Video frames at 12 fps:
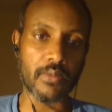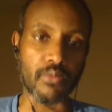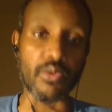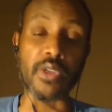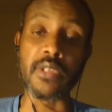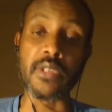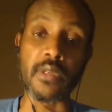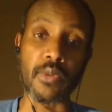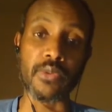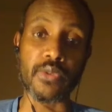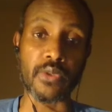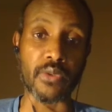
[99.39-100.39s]

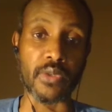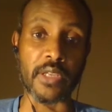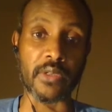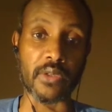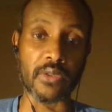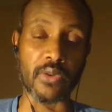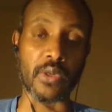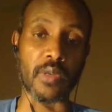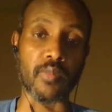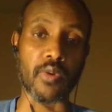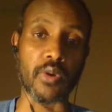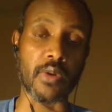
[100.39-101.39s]
reasonable to do that doctoral
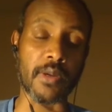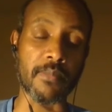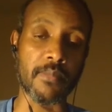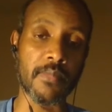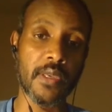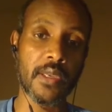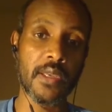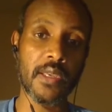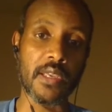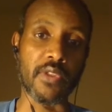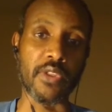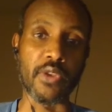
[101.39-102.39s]
program,
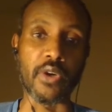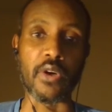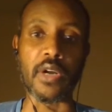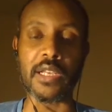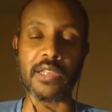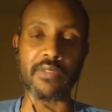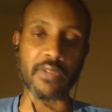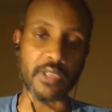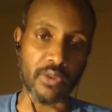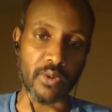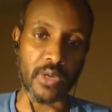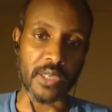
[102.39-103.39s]
even though I live in the
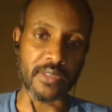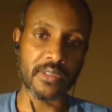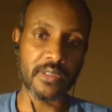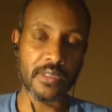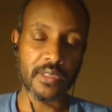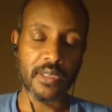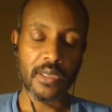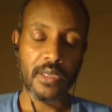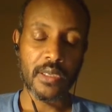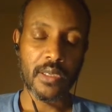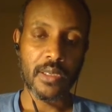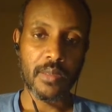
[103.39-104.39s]
US,
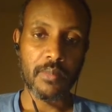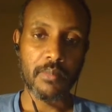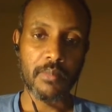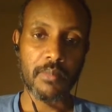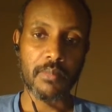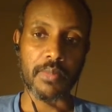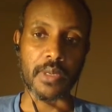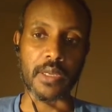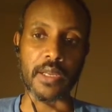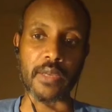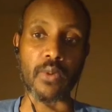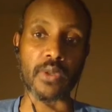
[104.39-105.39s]
but
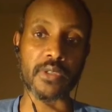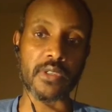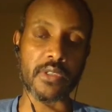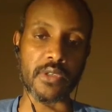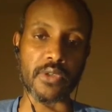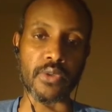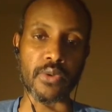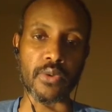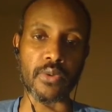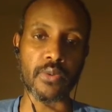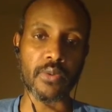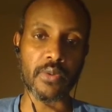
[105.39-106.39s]
I wanted to
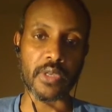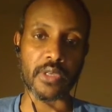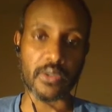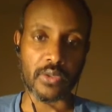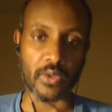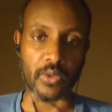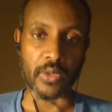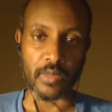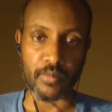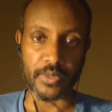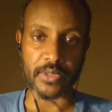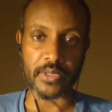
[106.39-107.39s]
do a doctoral
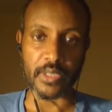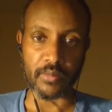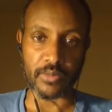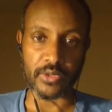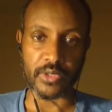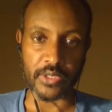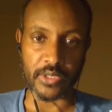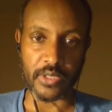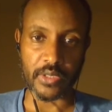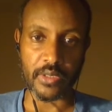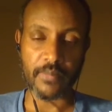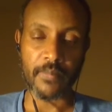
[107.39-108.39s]
business
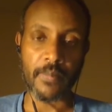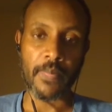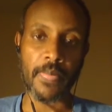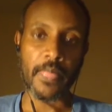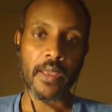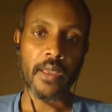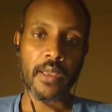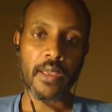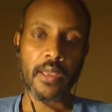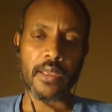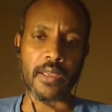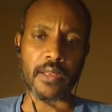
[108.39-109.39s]
administration
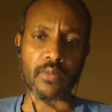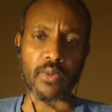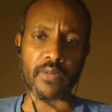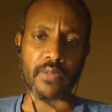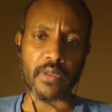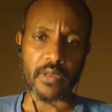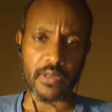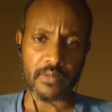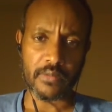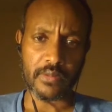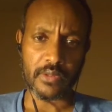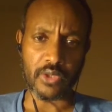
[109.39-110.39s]
in one of the
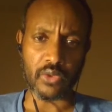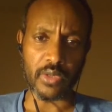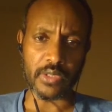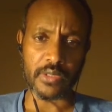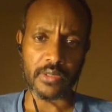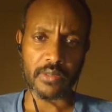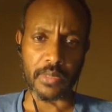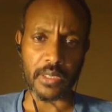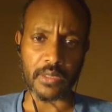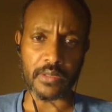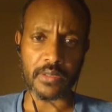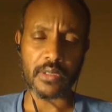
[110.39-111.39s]

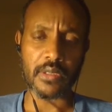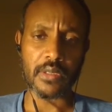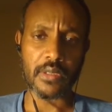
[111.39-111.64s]
US-based